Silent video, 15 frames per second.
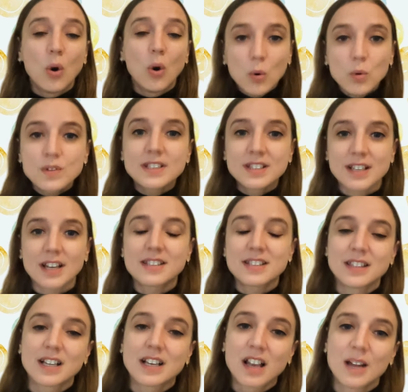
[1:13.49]
all
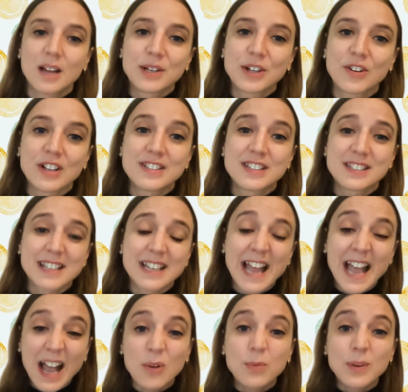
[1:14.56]
discussing the climate crisis
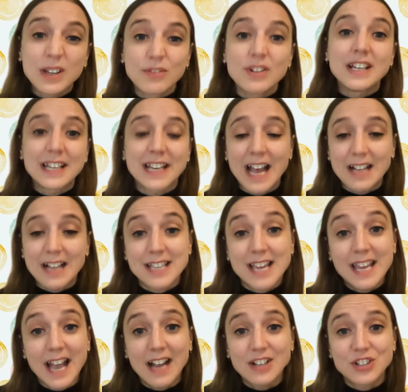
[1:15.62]
and how we really can
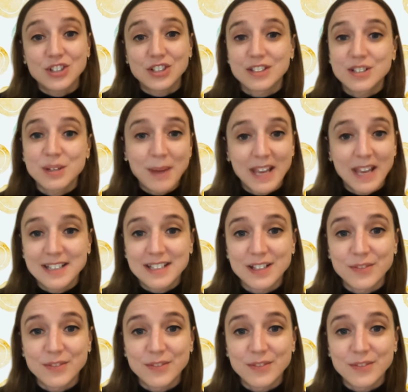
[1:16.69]
take action to make a